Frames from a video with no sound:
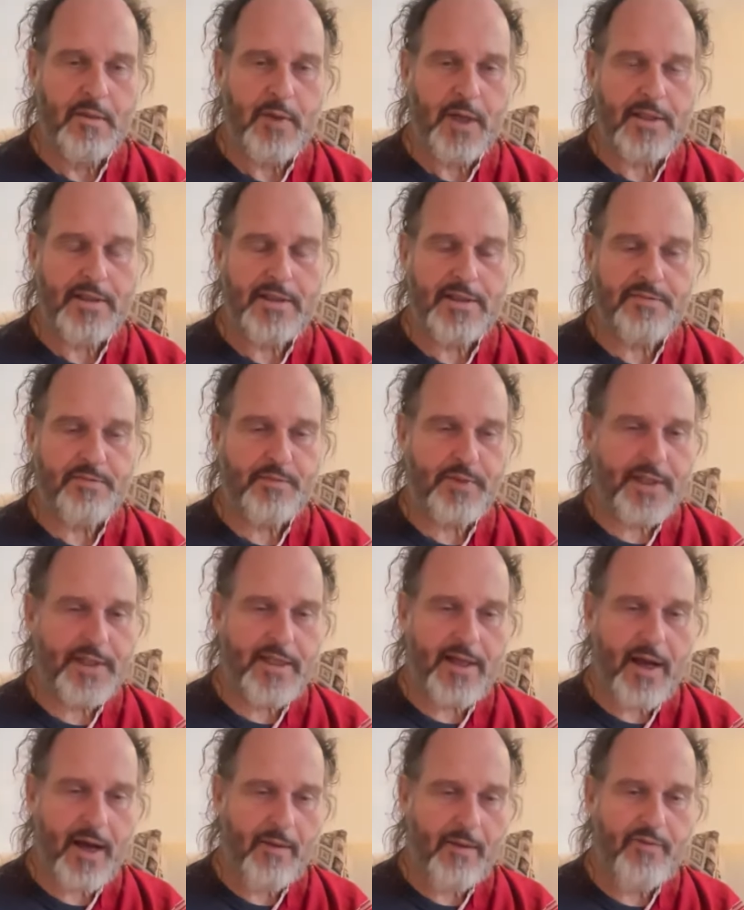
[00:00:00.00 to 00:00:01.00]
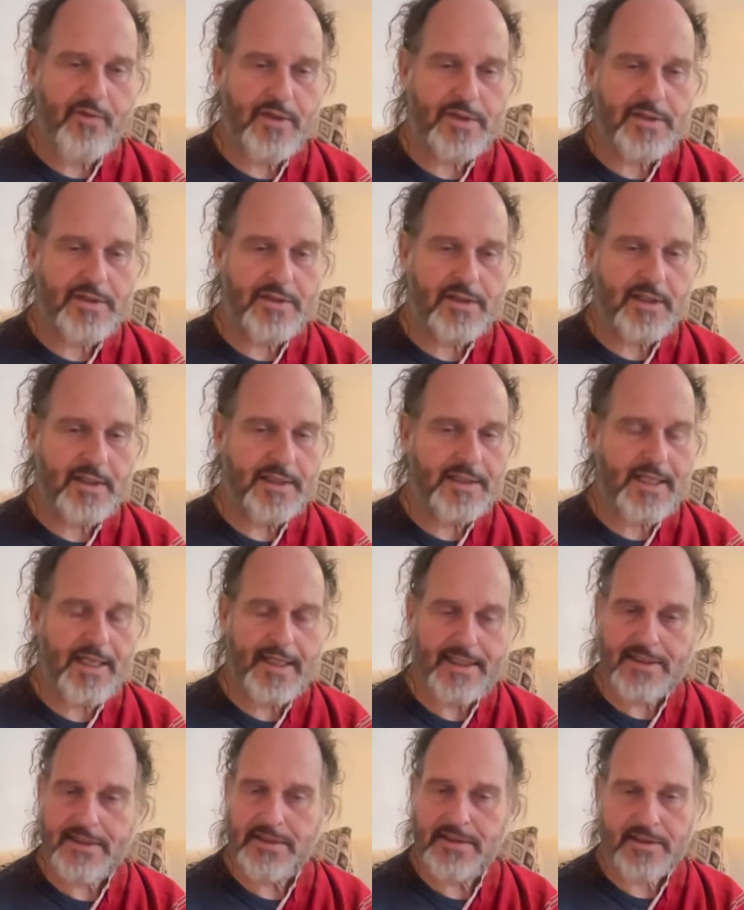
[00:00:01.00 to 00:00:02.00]
But it's pretty obvious it
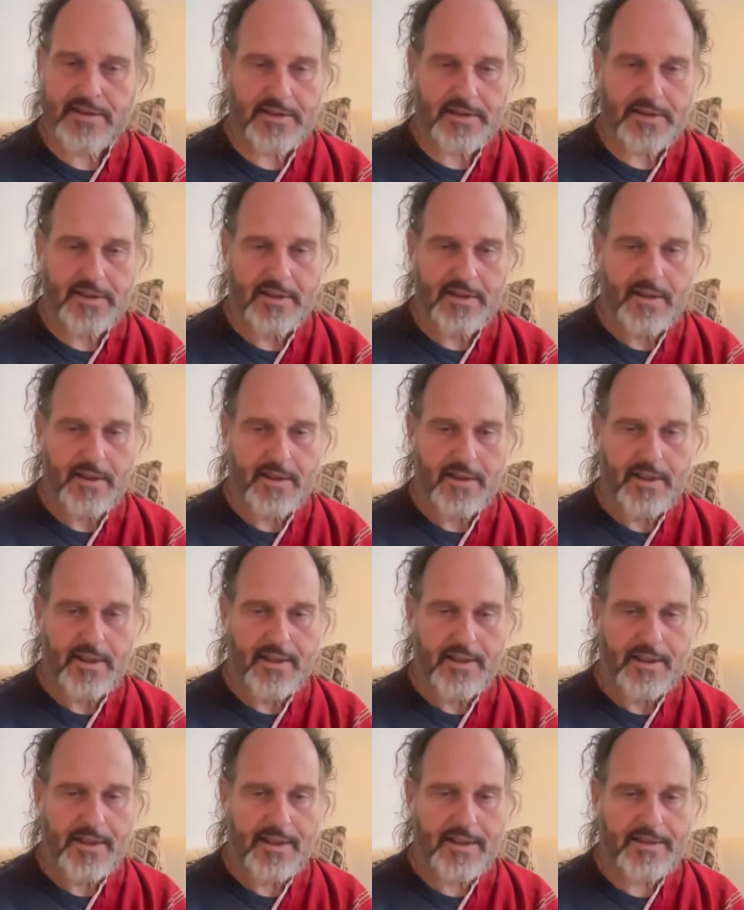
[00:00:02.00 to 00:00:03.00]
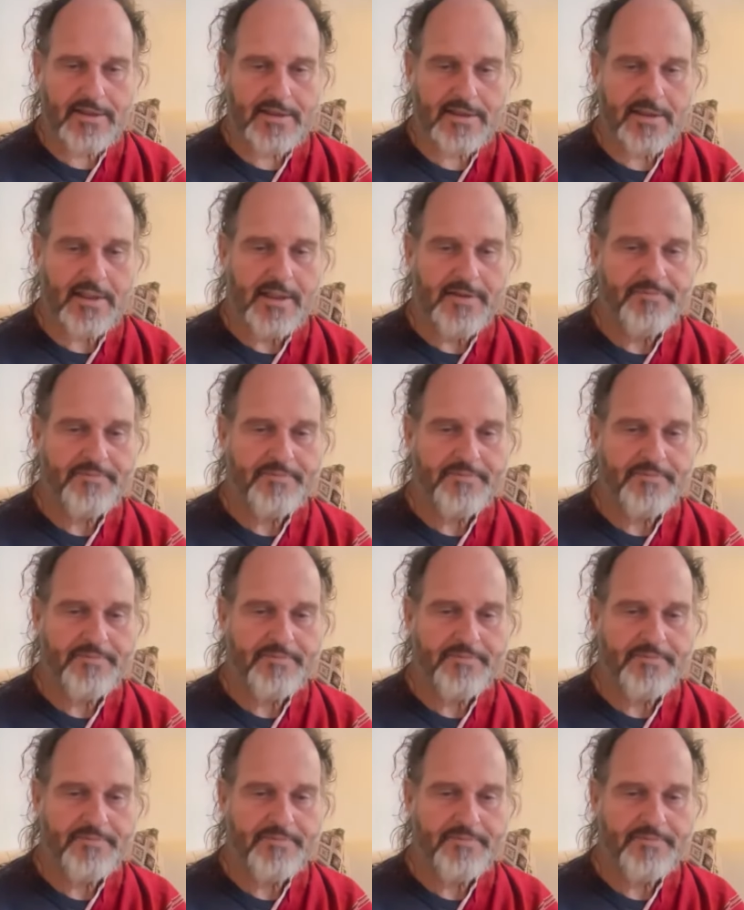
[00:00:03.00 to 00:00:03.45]
isn't. It's